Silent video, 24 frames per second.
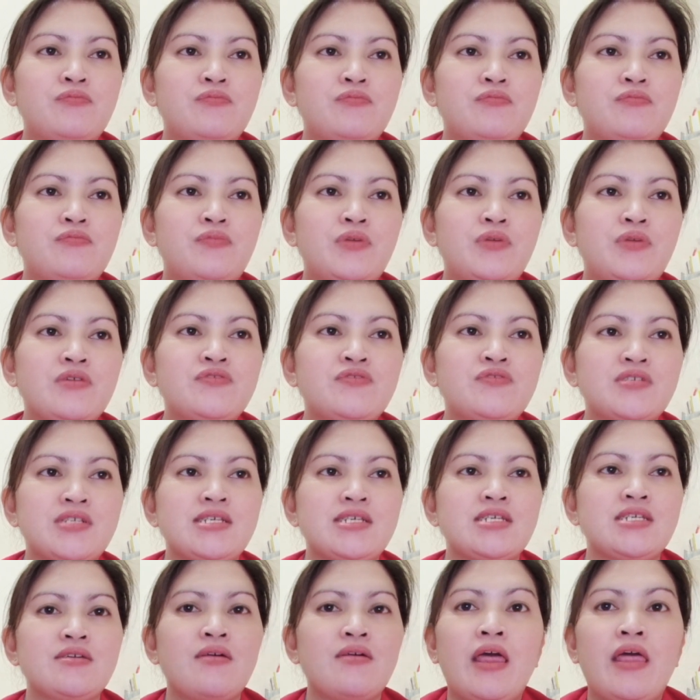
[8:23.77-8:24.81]
previously.
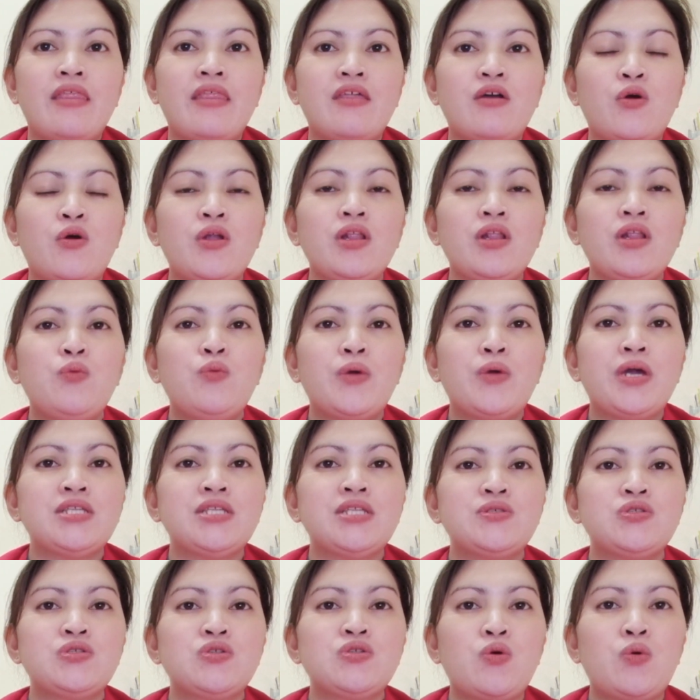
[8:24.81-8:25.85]
The only way
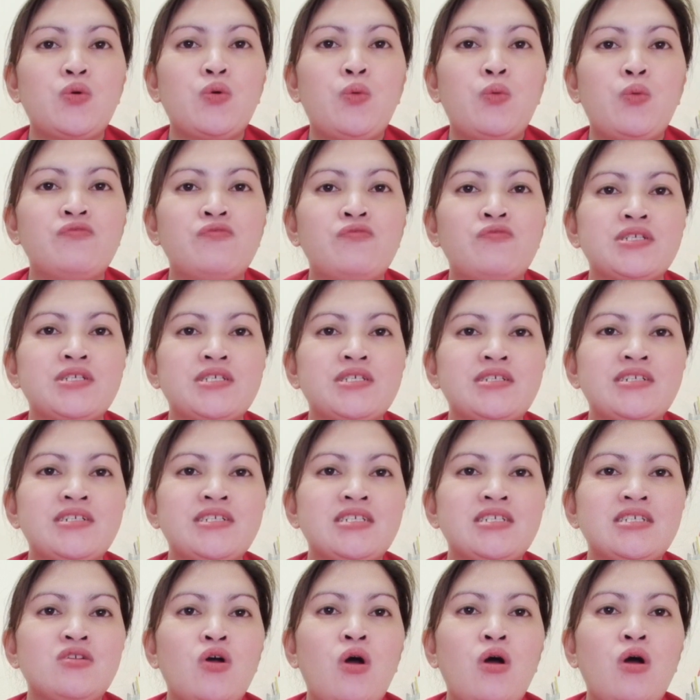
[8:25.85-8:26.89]
to know for
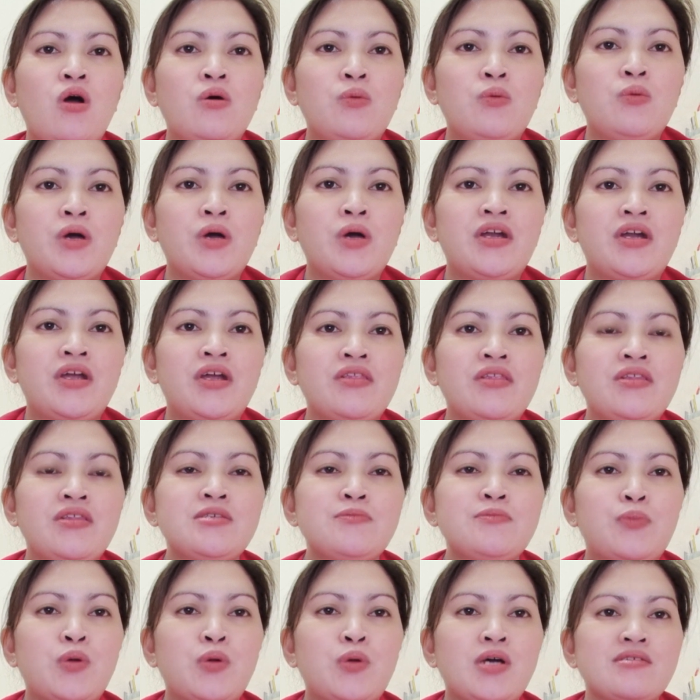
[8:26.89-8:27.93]
certain whether this
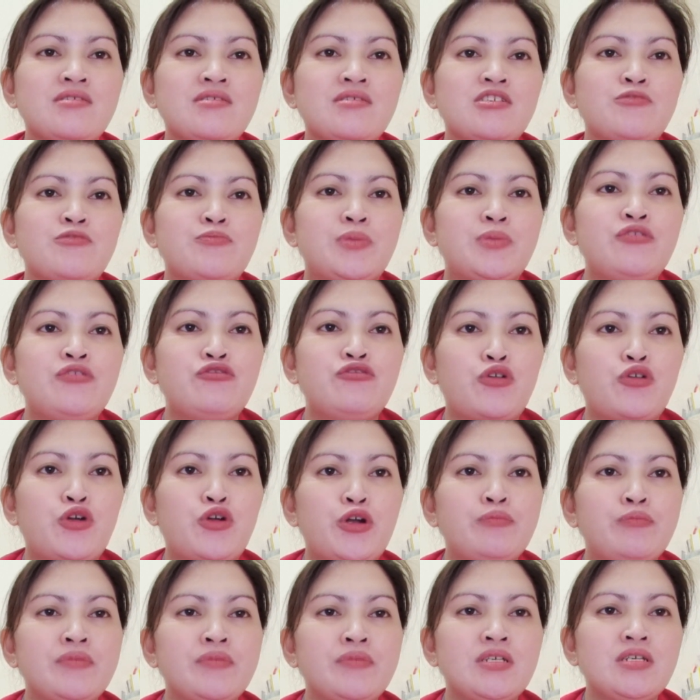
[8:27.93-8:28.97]
process is
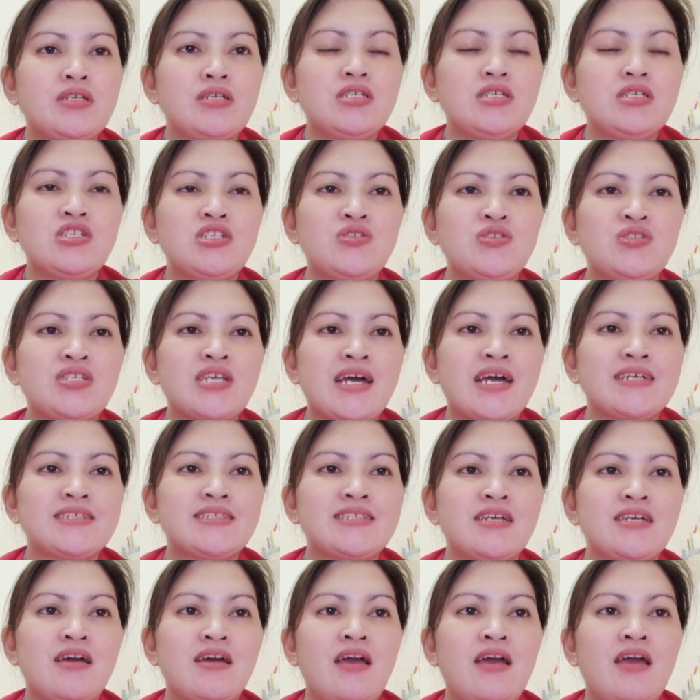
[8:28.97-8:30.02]
performed is to
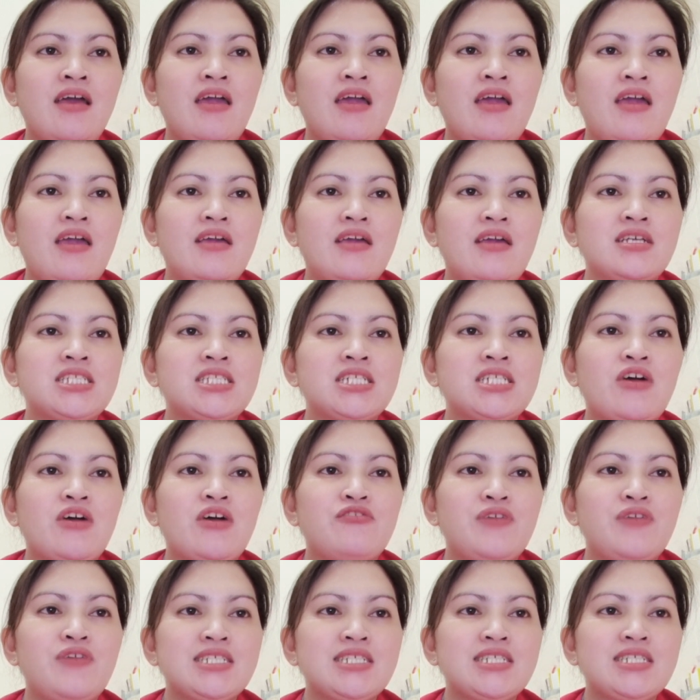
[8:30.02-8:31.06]
test and
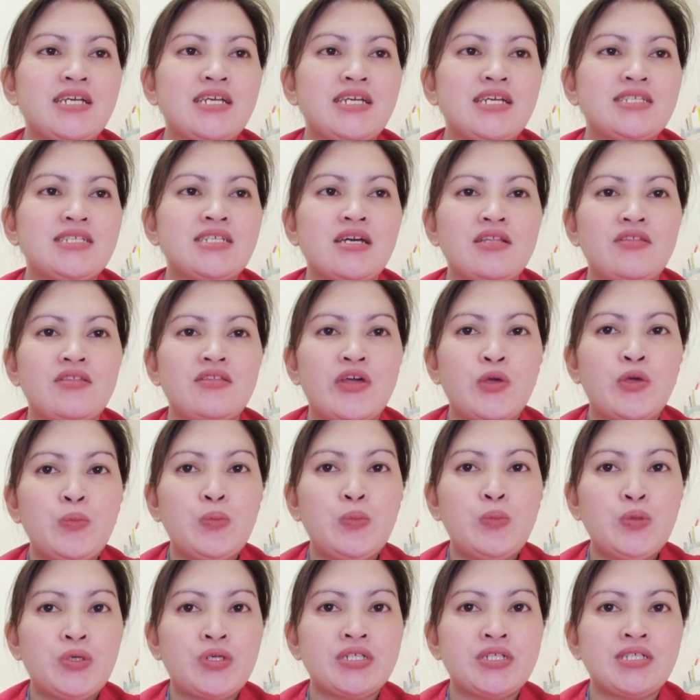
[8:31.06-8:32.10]
validate the
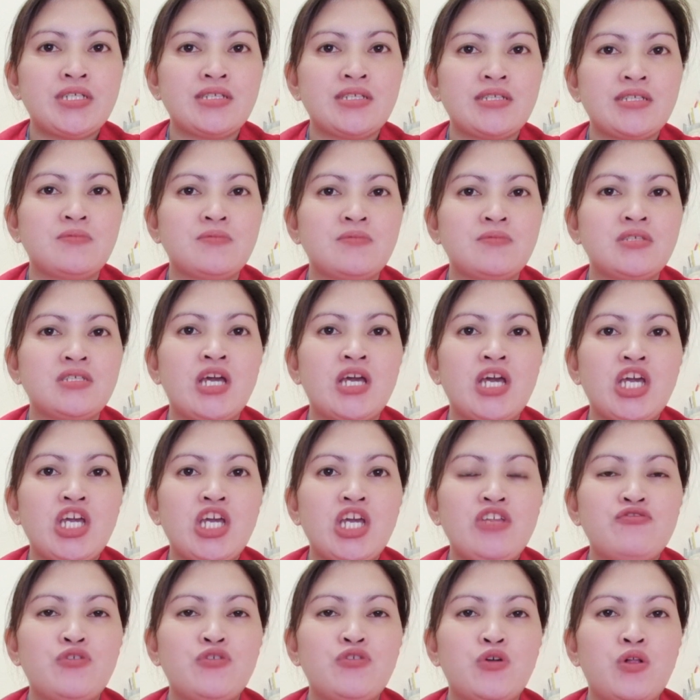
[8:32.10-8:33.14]
computer systems
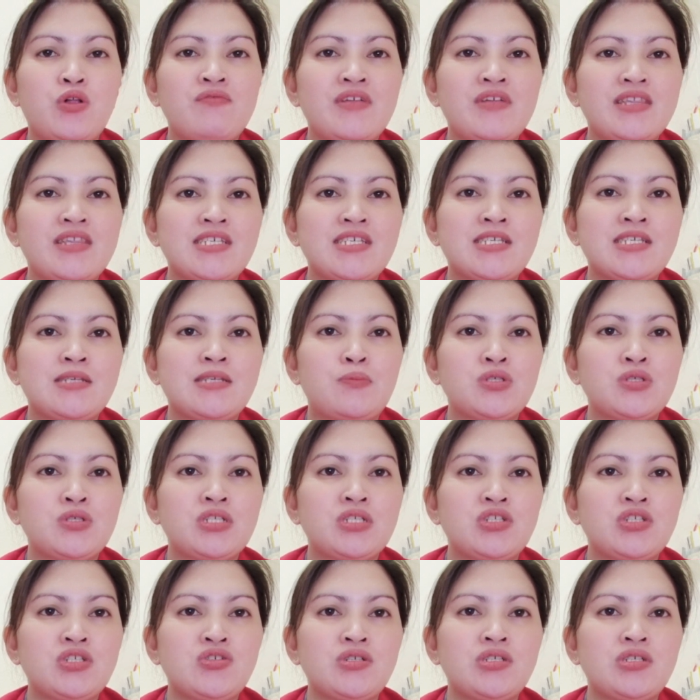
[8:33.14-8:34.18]
involved in these
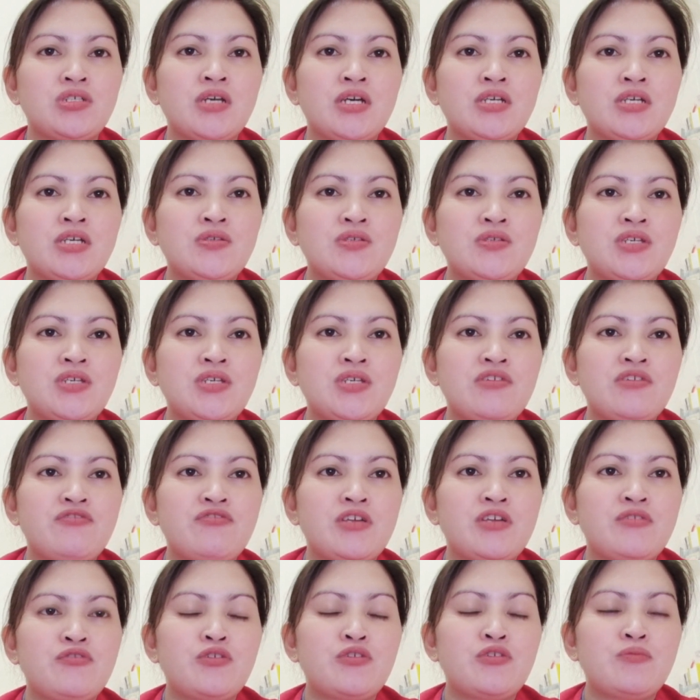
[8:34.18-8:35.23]
procedures to see if
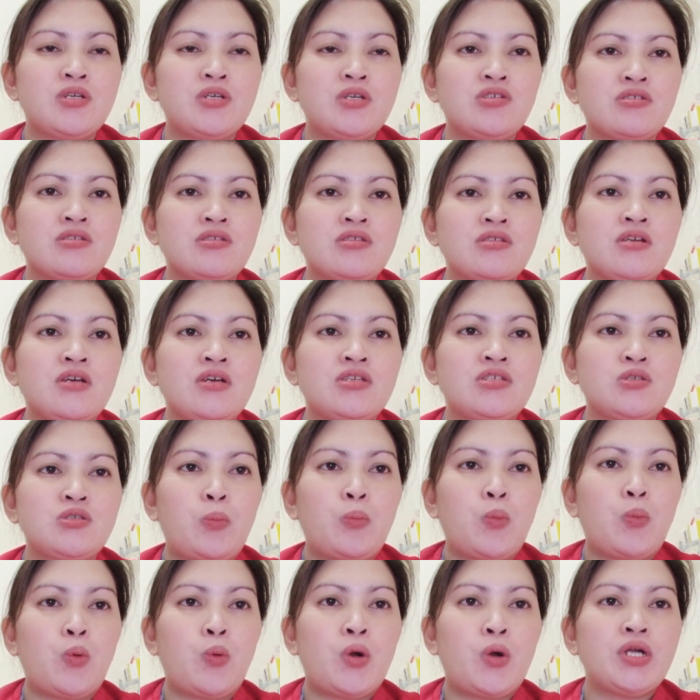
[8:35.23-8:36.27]
the information
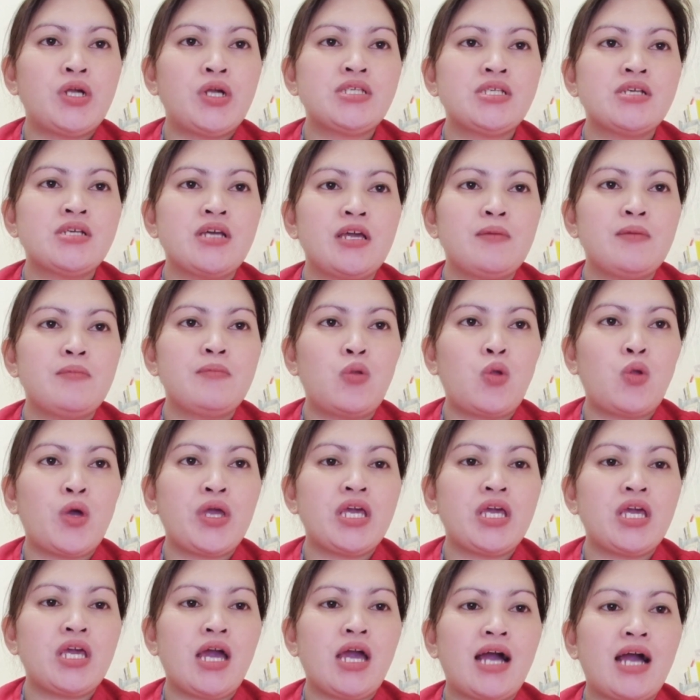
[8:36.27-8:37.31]
supports
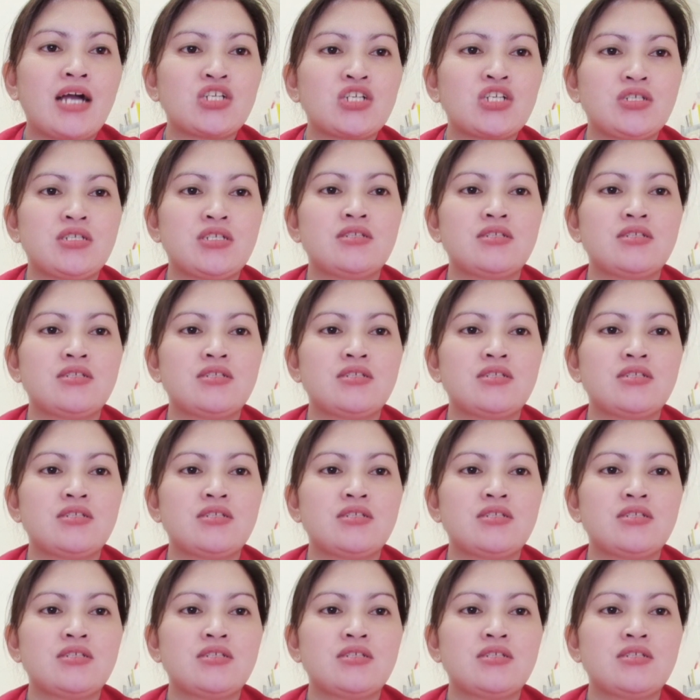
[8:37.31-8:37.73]
employee action.